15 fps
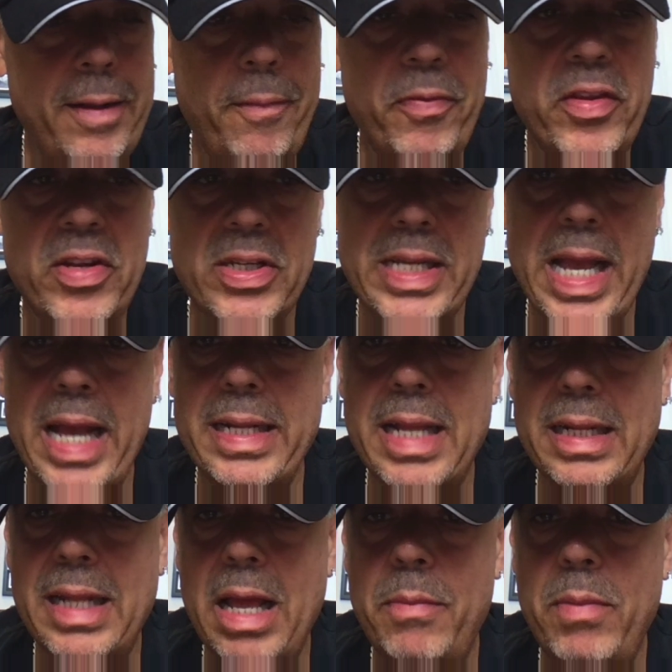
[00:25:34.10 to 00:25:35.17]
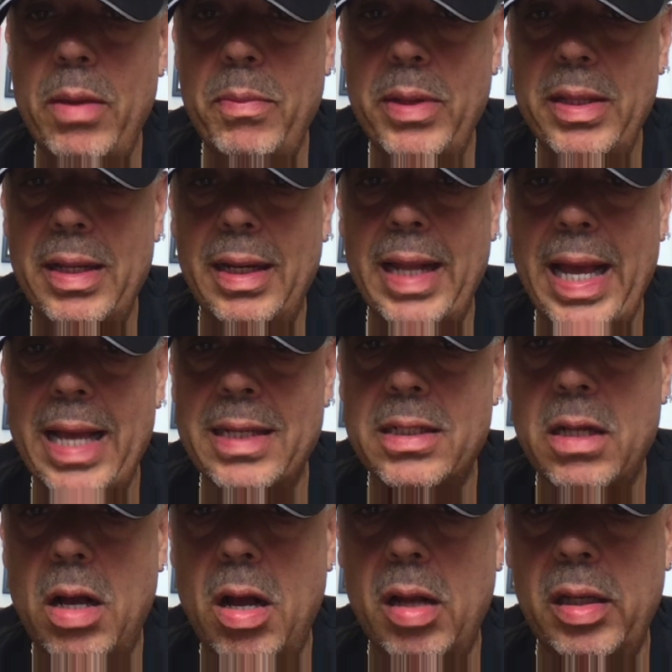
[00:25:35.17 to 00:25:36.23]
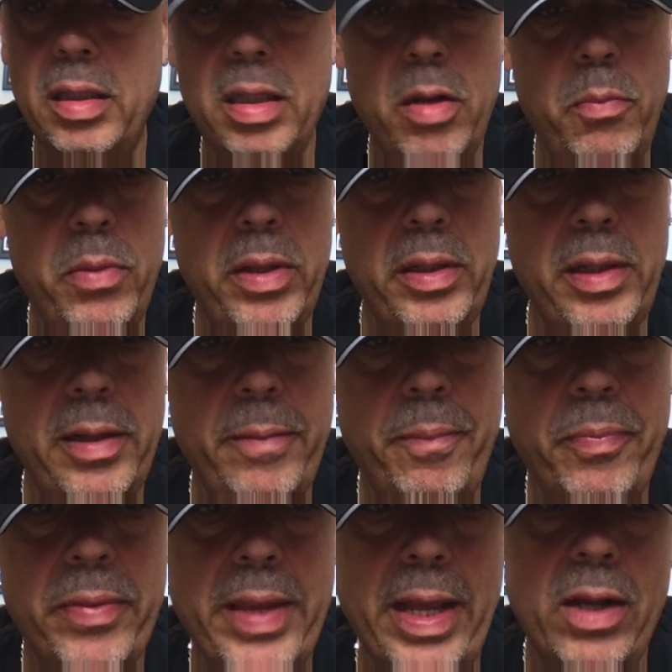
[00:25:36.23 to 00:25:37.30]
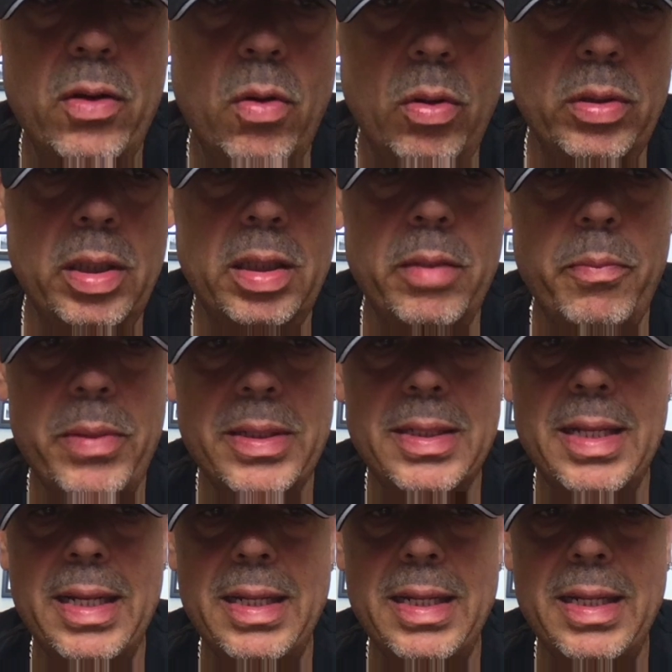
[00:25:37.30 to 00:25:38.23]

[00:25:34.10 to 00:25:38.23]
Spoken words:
Sad that that may be the last Arlington Million. They called it the Mr.